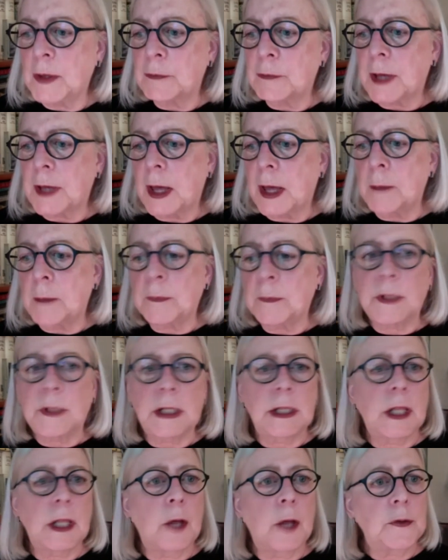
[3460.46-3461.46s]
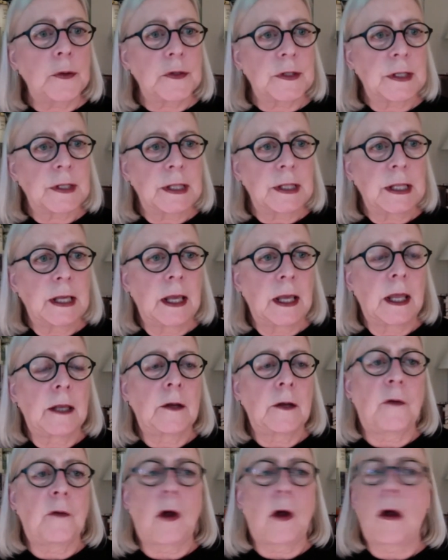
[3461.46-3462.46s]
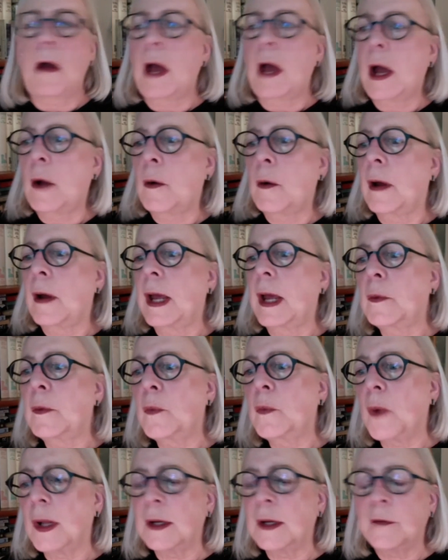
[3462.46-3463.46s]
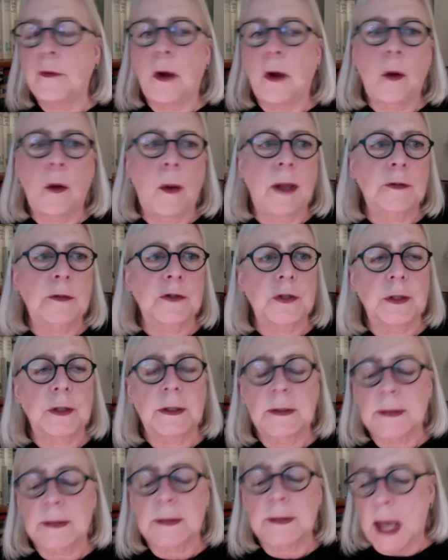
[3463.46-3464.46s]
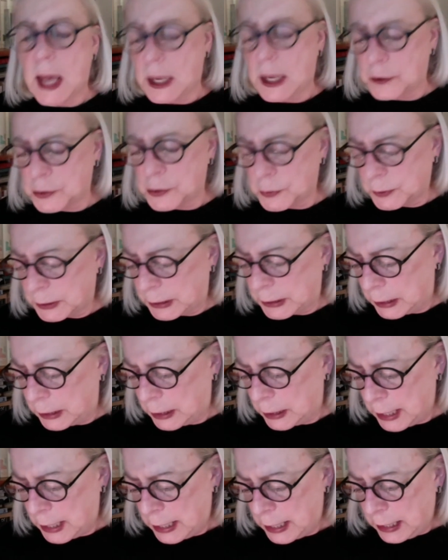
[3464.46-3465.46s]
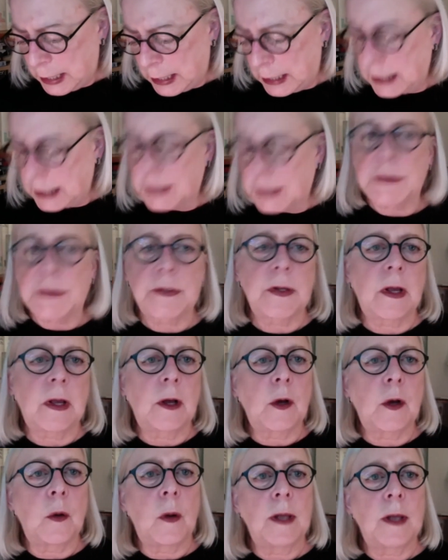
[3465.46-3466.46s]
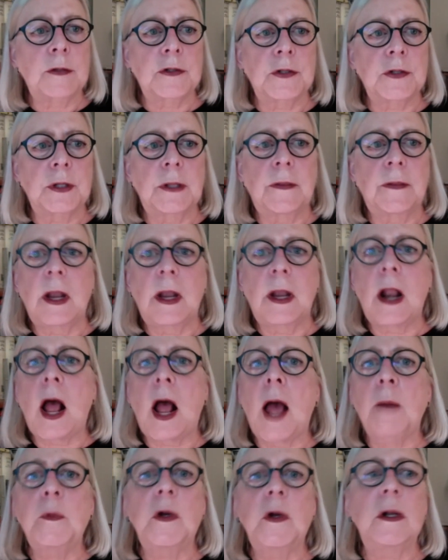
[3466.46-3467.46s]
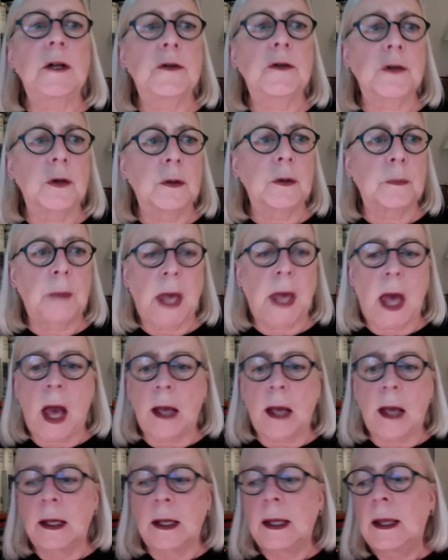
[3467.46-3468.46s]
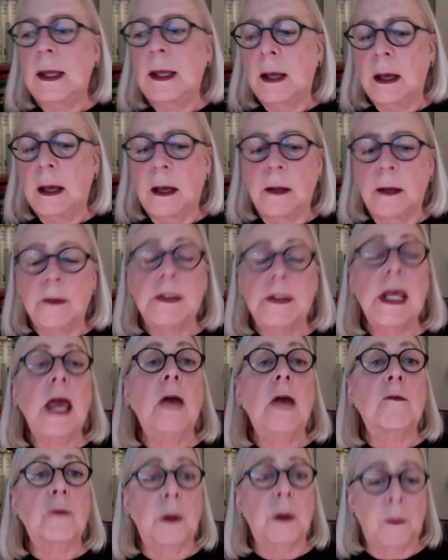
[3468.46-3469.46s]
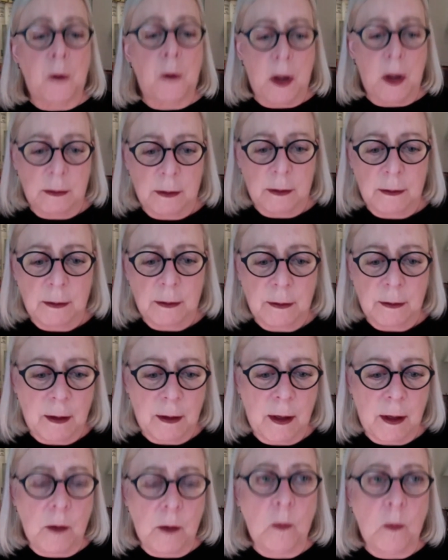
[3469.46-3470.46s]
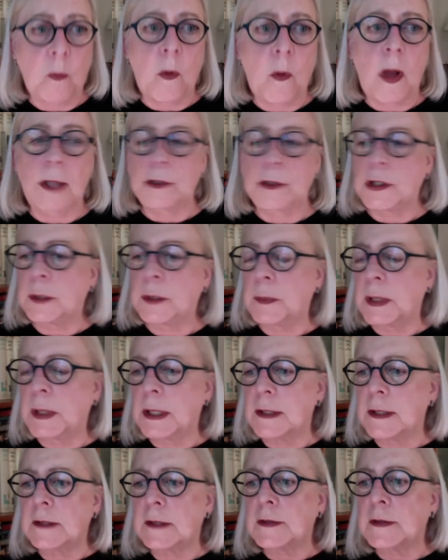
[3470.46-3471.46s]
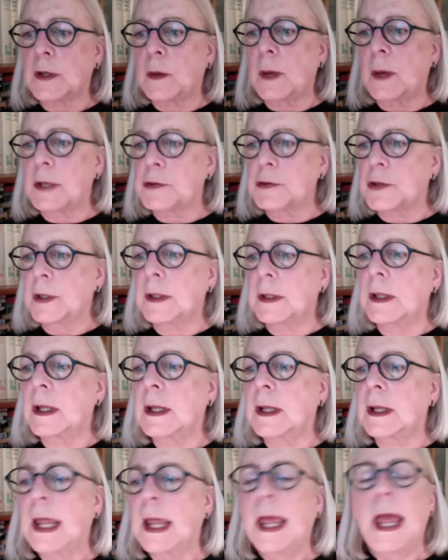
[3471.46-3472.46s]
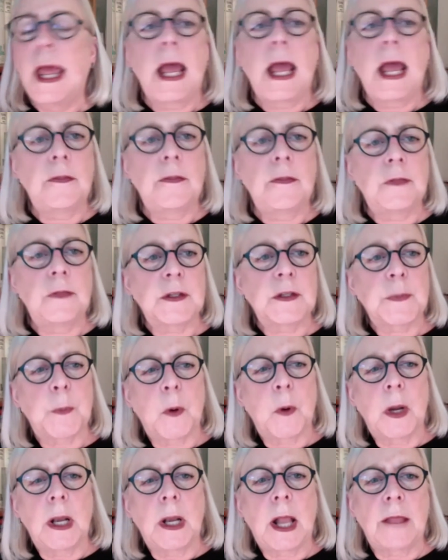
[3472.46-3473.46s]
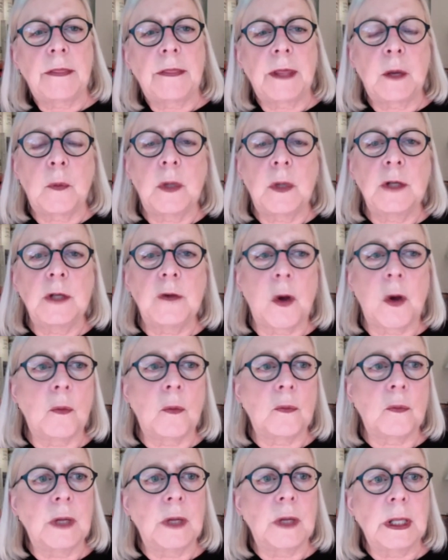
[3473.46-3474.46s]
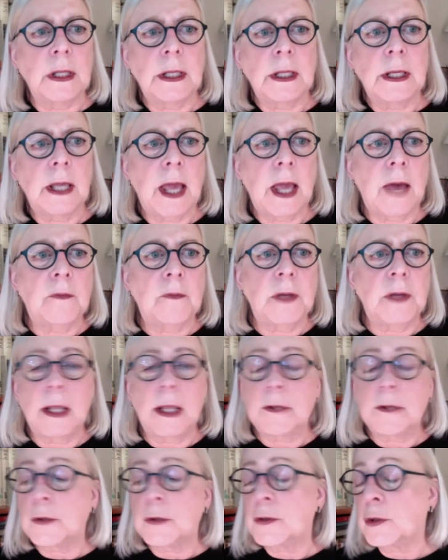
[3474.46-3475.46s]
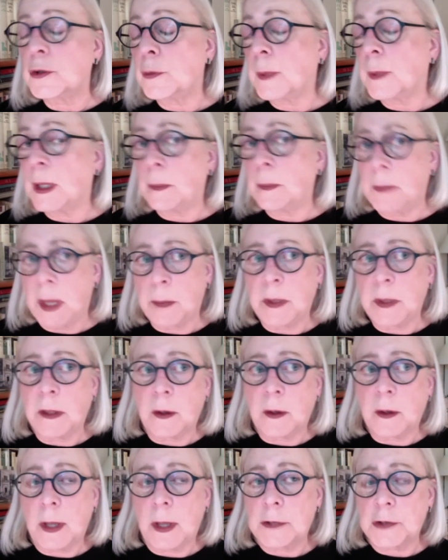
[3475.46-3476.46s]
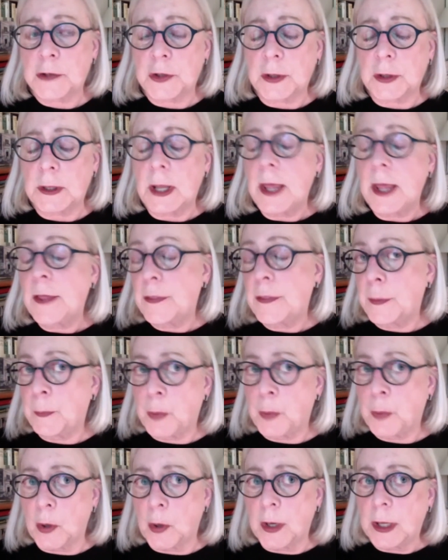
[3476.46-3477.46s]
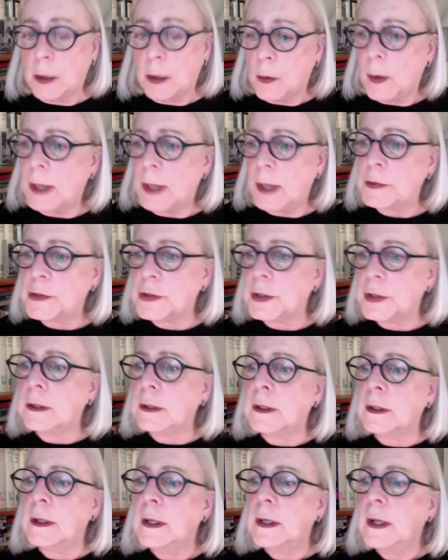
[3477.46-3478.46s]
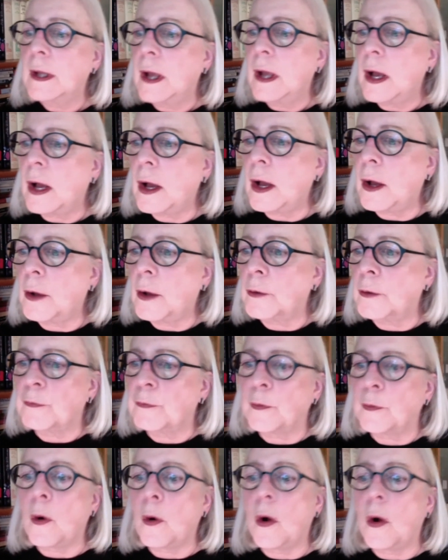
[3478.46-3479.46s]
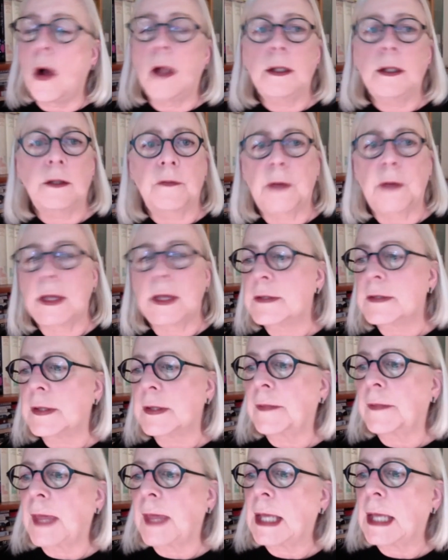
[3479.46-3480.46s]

come close to the end of our hour, and one of our questions actually is a question that I'm going to turn back to everyone watching, because it's a question that at this point I think we don't really have an answer to, but it may be the question, the burning question for all of us, and that